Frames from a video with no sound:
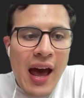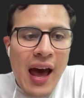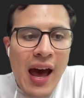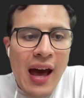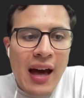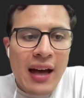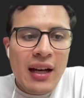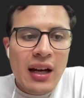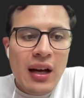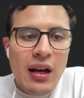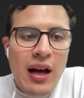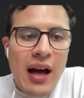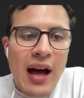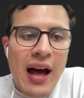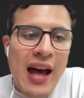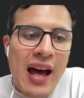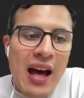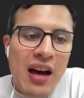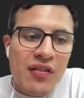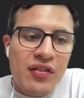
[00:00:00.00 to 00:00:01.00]
And
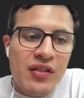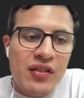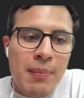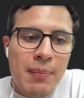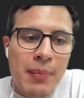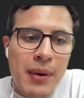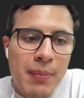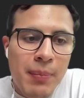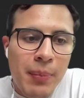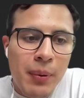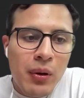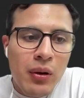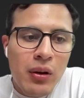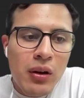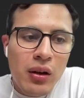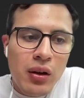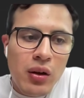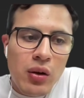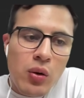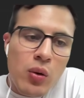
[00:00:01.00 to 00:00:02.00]
I have the
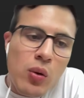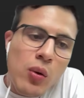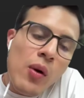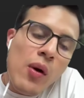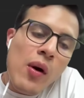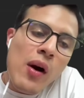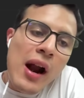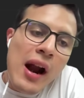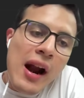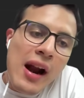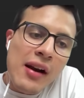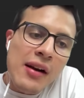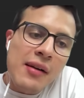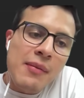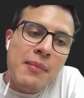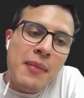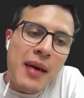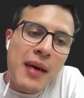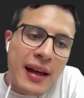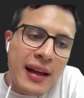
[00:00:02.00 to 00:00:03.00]
people who are
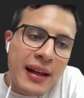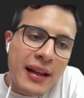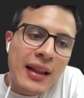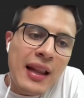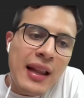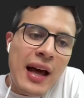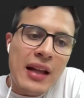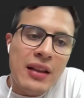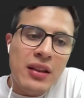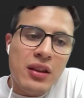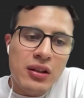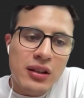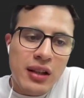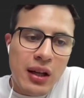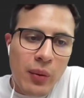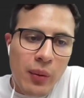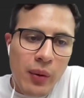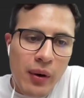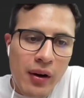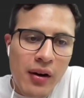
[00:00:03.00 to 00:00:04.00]
male and not
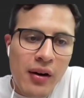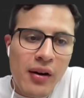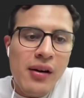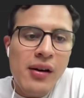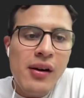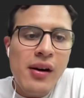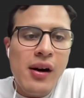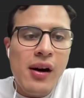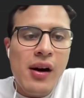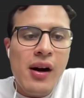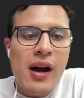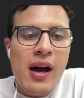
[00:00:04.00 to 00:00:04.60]
aware.